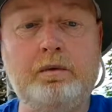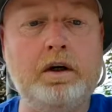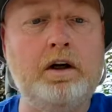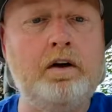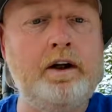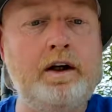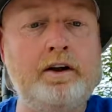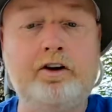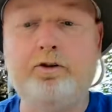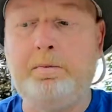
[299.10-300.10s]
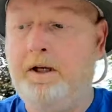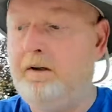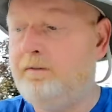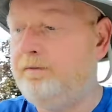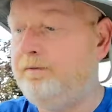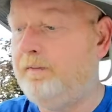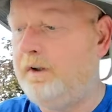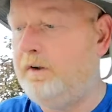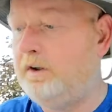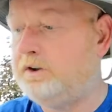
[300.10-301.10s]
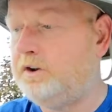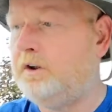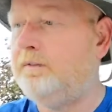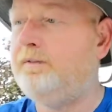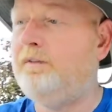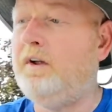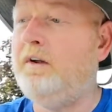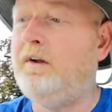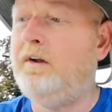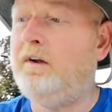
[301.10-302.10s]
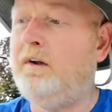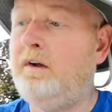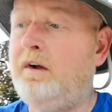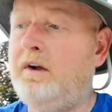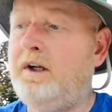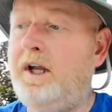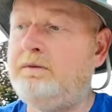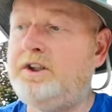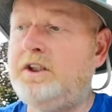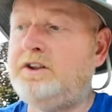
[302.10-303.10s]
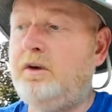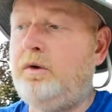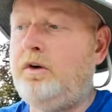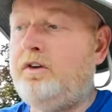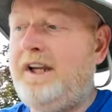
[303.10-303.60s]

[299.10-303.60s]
work on that underspin. I'm not sure. Game Changer Lures